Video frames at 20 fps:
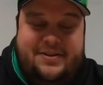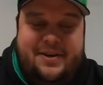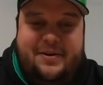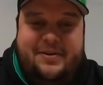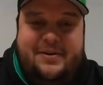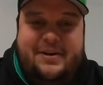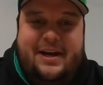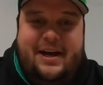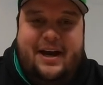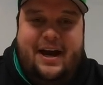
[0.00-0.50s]
So
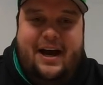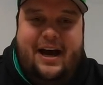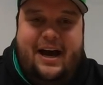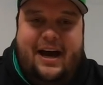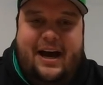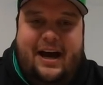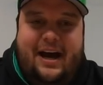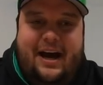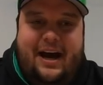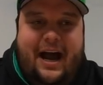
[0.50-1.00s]

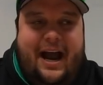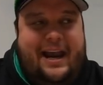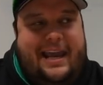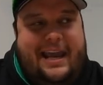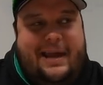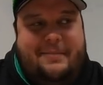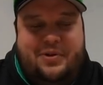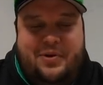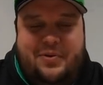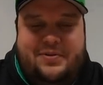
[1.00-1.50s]
I
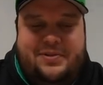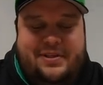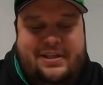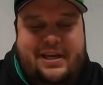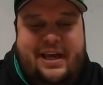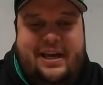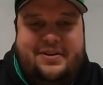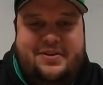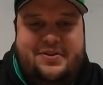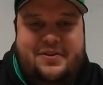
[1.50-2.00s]
kept those as
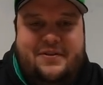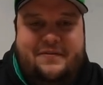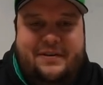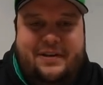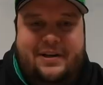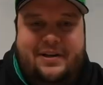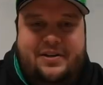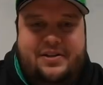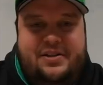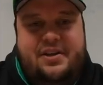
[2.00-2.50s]
kind of
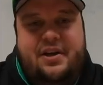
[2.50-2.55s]
souvenirs.